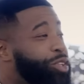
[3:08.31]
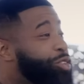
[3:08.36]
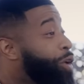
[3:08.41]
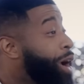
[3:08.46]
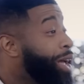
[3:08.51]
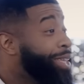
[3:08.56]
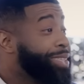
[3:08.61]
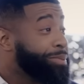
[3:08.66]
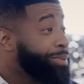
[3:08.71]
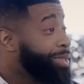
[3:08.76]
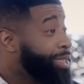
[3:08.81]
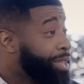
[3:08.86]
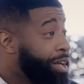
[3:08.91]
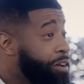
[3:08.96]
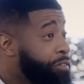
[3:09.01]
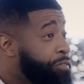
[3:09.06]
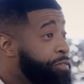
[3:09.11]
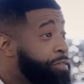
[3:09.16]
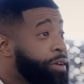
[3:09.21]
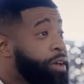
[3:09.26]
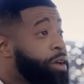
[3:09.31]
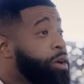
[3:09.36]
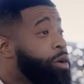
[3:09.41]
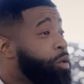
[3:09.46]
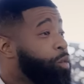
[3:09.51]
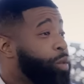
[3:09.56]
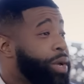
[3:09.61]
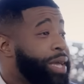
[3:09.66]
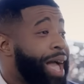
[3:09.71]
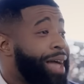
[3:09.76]
tried some stuff
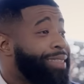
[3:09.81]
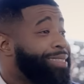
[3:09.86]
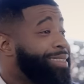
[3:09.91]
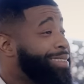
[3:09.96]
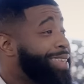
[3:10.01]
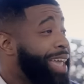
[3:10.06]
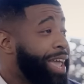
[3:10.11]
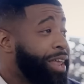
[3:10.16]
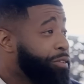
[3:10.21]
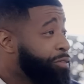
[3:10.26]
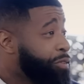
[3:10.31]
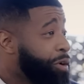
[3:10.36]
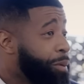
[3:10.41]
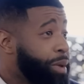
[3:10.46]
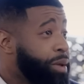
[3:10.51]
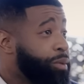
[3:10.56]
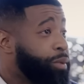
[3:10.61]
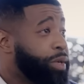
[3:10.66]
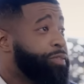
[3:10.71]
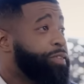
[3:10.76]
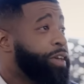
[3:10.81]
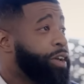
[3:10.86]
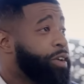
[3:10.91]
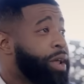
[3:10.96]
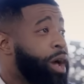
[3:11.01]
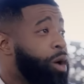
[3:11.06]
we got the data from it. We figured